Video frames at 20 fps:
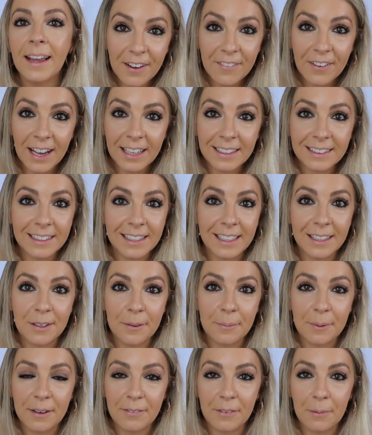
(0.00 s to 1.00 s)
I've had a
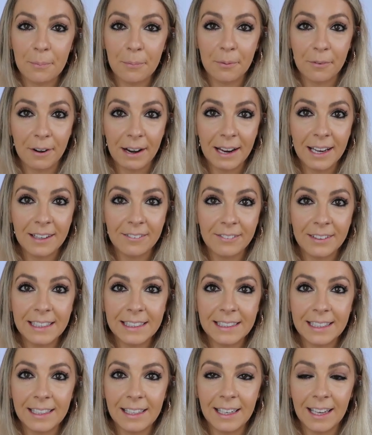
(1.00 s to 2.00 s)
little bit of a break
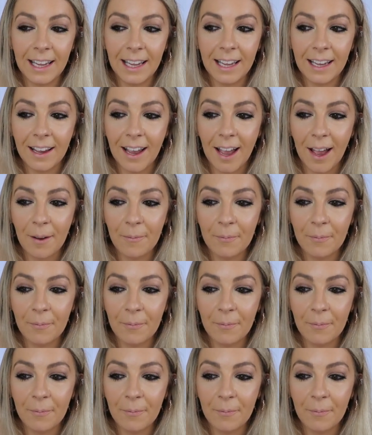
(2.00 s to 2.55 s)
recently.